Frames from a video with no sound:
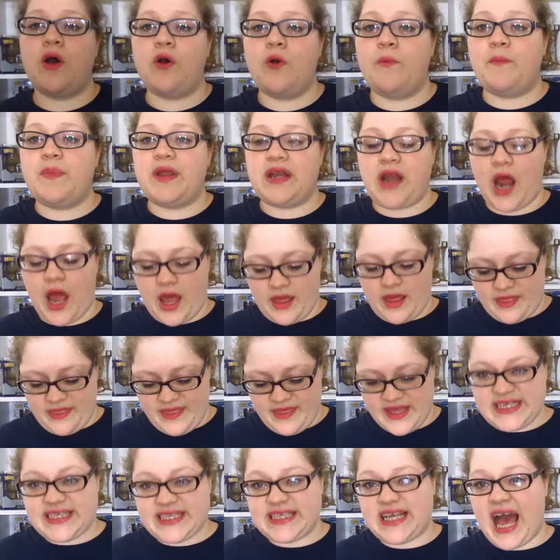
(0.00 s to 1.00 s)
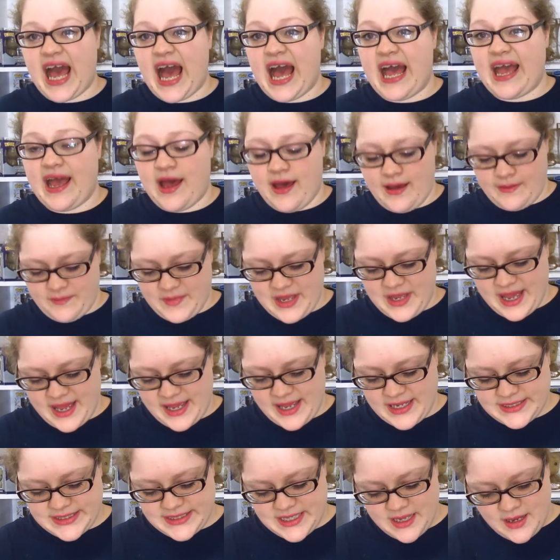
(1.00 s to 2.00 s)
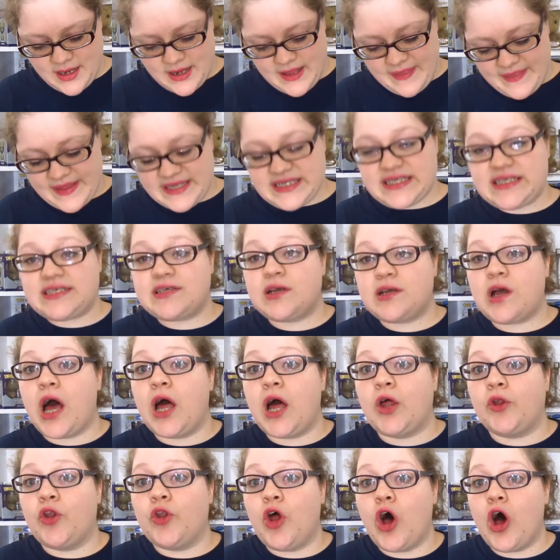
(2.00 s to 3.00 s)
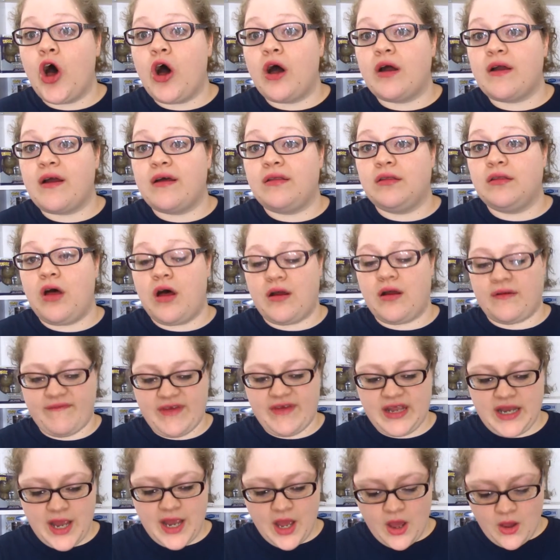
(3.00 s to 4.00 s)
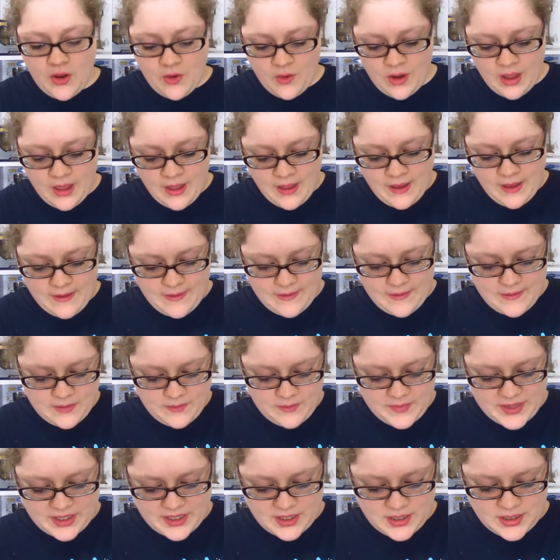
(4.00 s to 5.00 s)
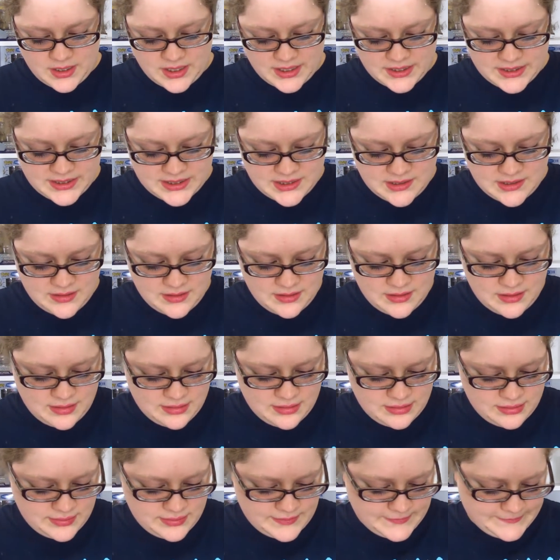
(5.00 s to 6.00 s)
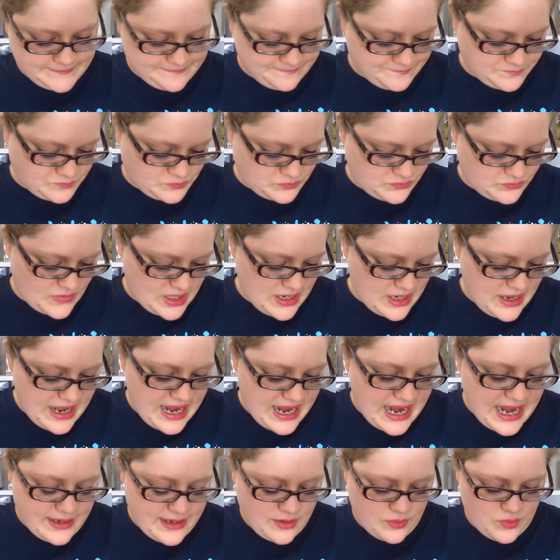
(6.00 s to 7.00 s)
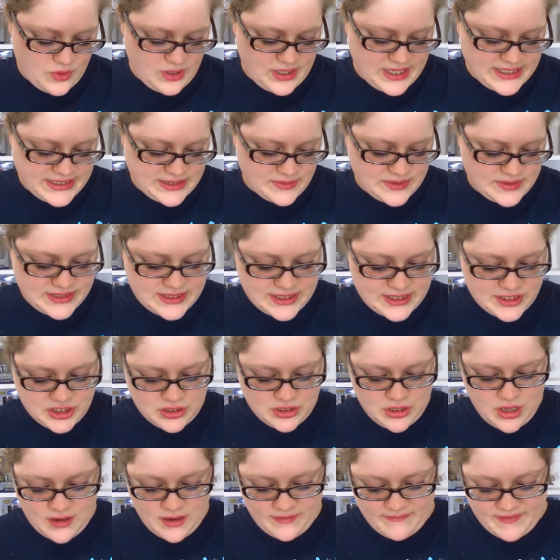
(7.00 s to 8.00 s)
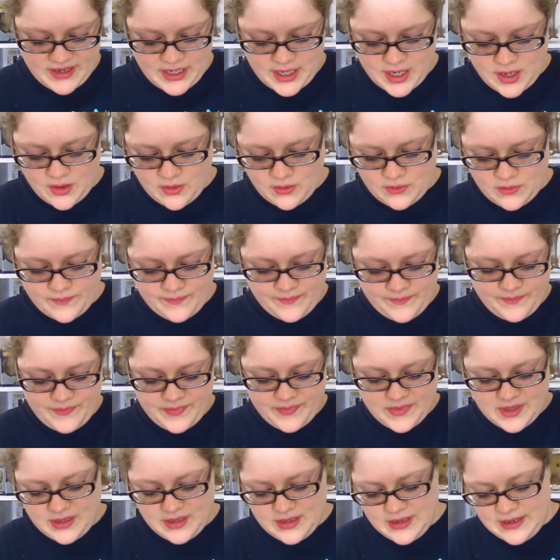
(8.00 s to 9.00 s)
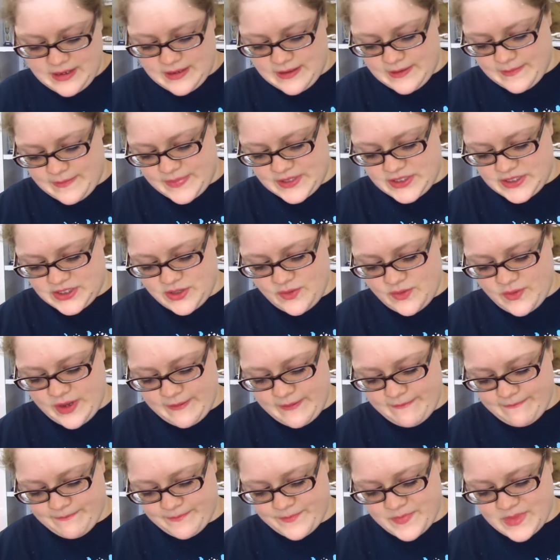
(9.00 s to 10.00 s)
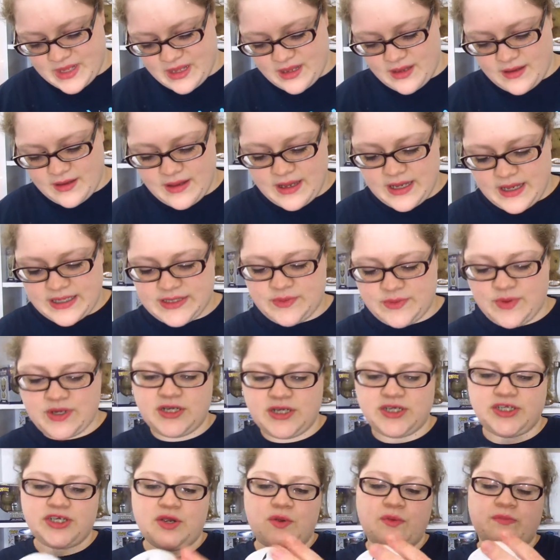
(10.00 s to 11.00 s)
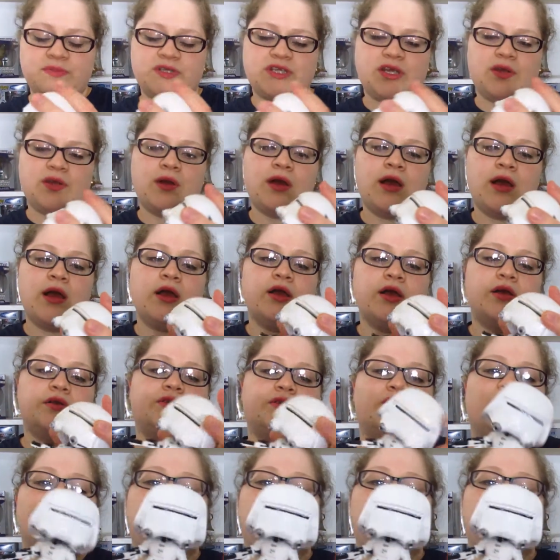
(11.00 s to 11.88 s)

open this guy up, guys. This is a long, long video. Oh my goodness. I didn't realize it was such a long video. But you know what? I just want to show them to you. So